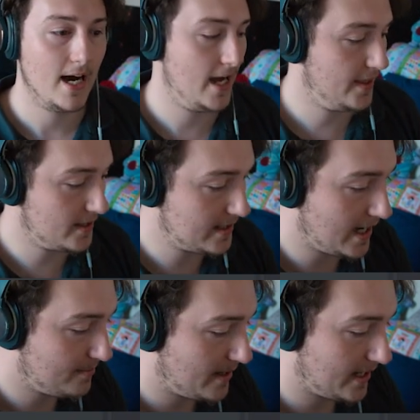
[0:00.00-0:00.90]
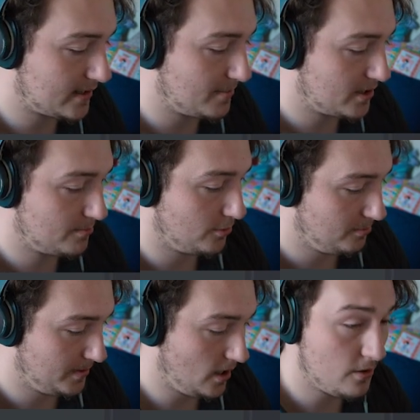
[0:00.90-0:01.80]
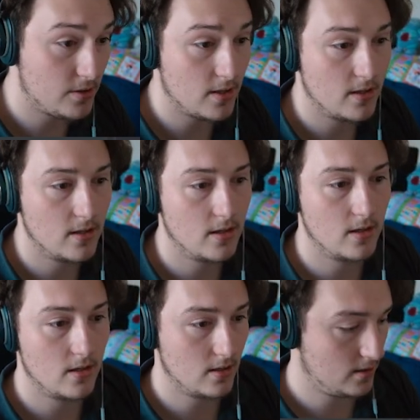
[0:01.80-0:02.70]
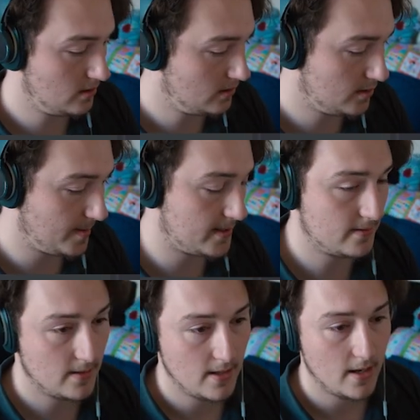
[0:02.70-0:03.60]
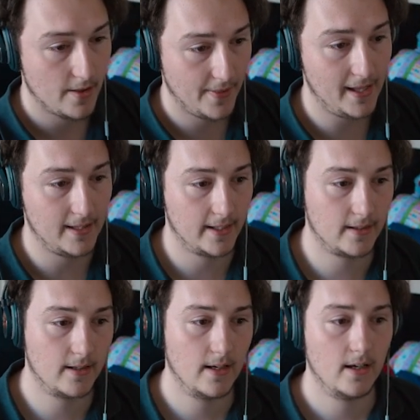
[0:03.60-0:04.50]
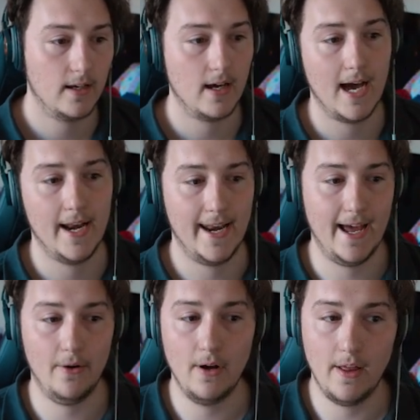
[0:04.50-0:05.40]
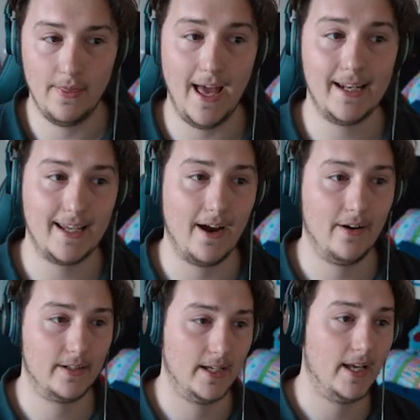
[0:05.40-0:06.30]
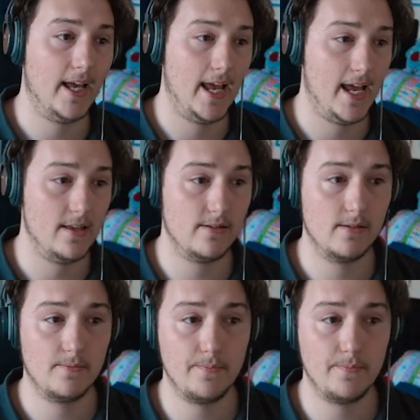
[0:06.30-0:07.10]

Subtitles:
I then type !Beyond, space, that link, and now that character is